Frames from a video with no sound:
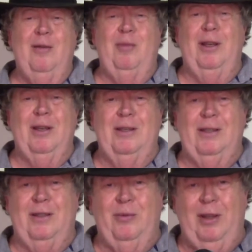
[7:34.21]

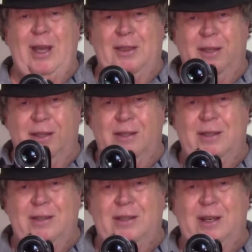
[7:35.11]
because we got this
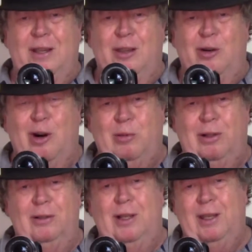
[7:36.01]
instead of the
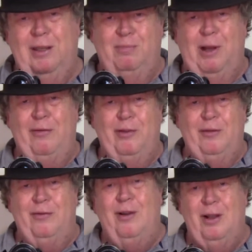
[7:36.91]
normal, like my
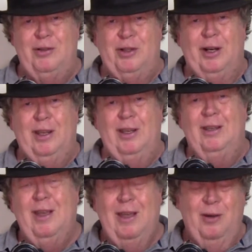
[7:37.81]
footfall
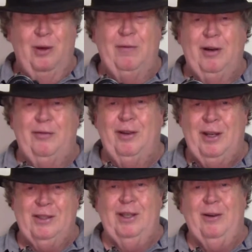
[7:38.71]
jerking, whenever your foot
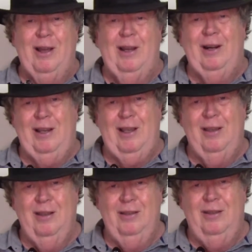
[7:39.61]
hits the ground, or
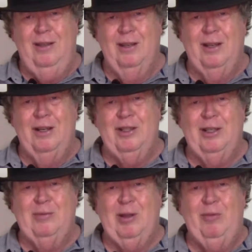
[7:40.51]
concussion
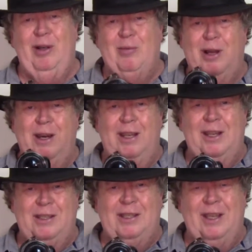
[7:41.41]
comes up through your body and
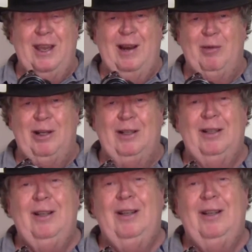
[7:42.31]
hits the camera,